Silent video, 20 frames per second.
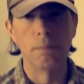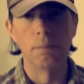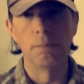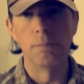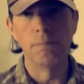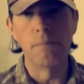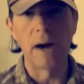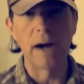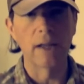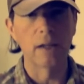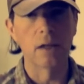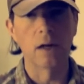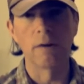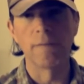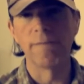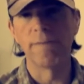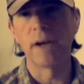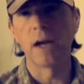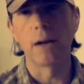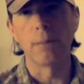mylar
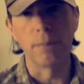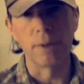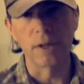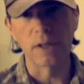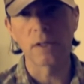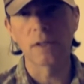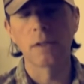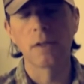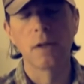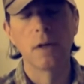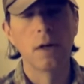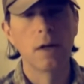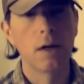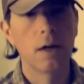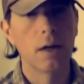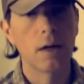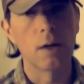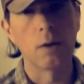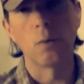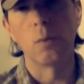fabric,
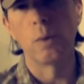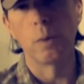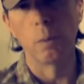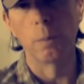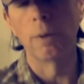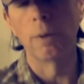we will